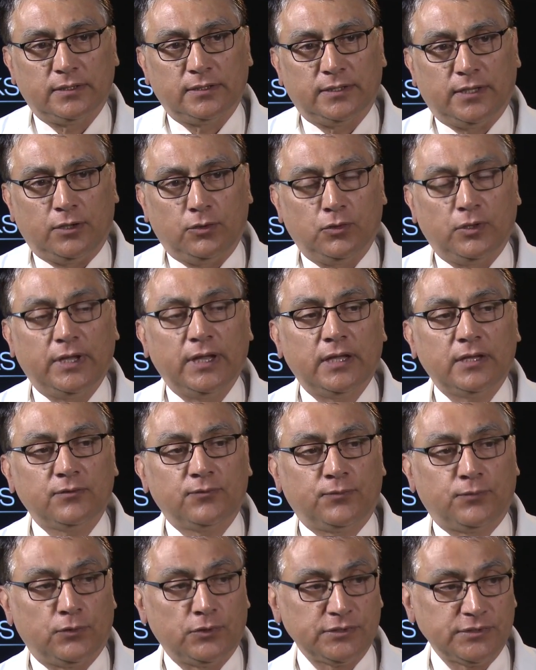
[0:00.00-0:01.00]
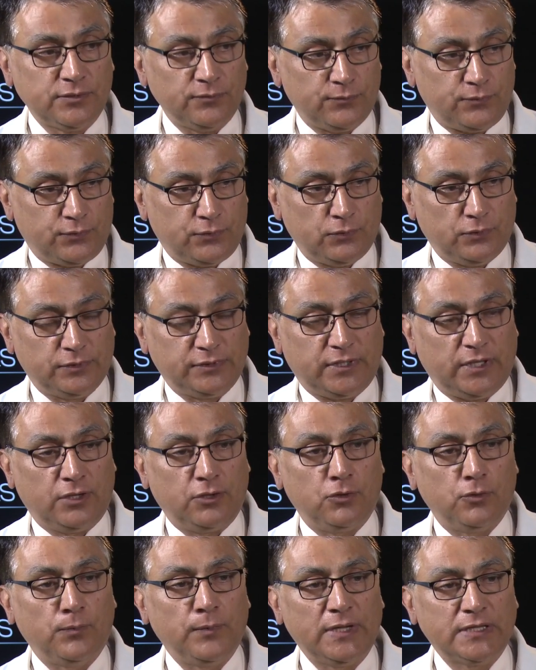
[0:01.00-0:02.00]
Then you get frozen fruit
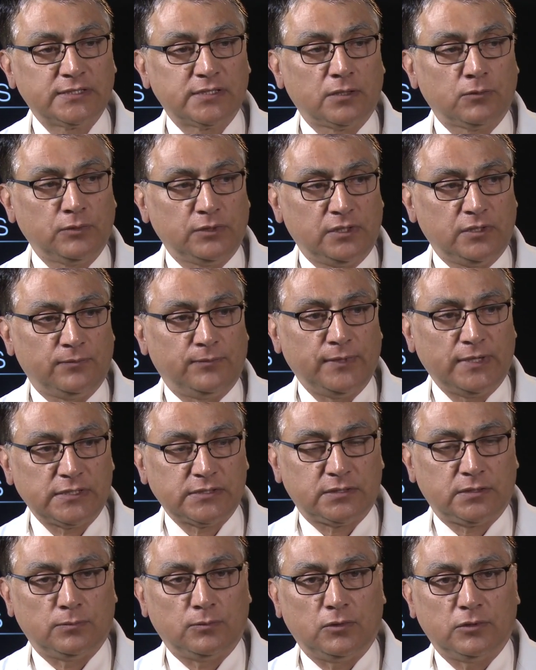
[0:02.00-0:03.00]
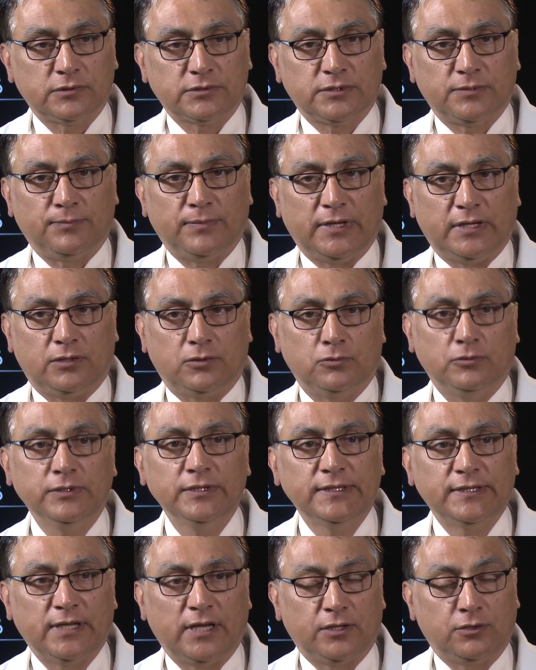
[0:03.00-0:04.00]
and you mix it with the vegetables. And by
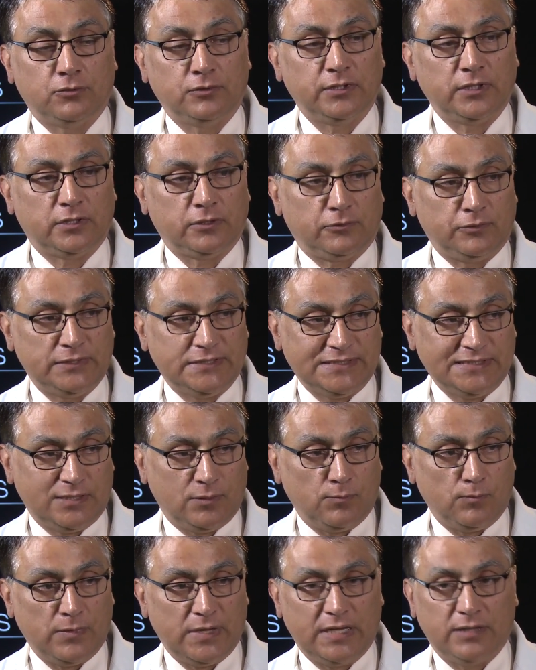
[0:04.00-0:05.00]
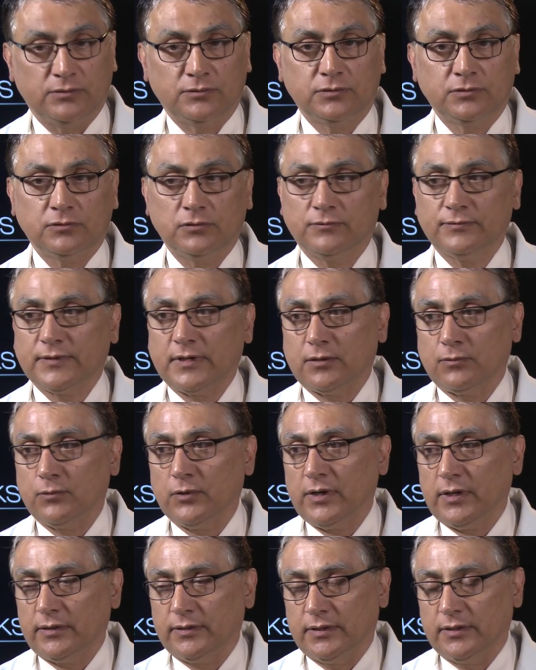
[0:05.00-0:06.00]
doing that, you decrease the amount of
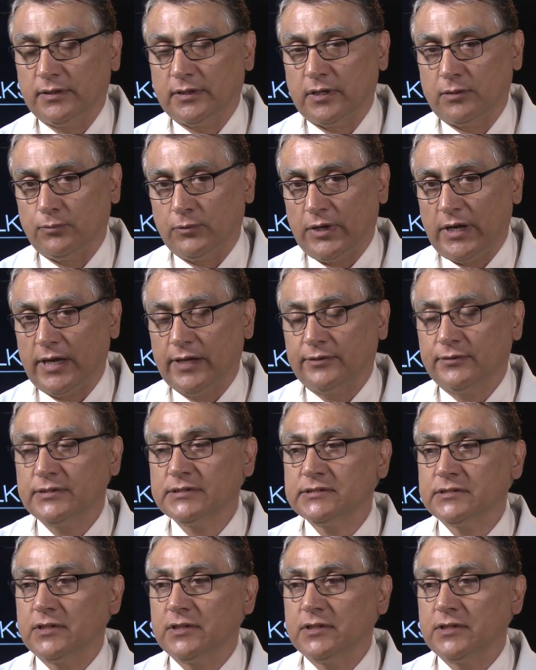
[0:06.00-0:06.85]
carbohydrates,